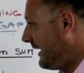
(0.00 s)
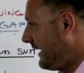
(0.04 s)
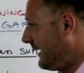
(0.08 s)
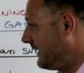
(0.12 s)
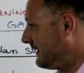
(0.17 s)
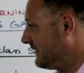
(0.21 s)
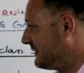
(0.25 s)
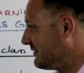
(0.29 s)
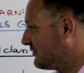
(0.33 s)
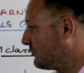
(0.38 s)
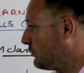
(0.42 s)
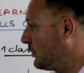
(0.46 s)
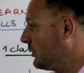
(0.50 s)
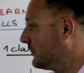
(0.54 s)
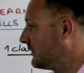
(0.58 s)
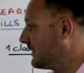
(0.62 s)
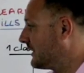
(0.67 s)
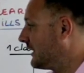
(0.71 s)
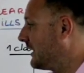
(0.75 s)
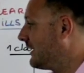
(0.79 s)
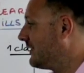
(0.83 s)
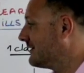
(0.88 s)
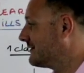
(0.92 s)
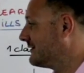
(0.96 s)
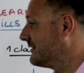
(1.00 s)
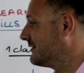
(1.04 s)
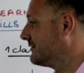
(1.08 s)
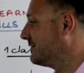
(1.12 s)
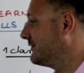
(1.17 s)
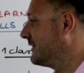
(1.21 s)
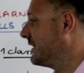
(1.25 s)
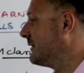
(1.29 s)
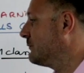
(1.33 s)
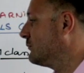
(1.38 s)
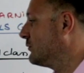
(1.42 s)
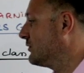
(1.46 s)
And this One-Class
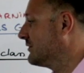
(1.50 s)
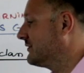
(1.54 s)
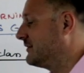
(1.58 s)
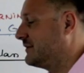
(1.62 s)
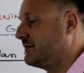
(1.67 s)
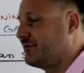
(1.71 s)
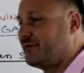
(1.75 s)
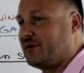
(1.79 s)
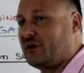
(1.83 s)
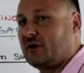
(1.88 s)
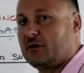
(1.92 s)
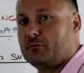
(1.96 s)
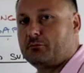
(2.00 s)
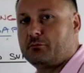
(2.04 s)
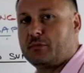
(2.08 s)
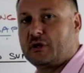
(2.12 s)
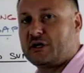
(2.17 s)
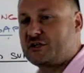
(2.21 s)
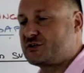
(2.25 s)
SVM was developed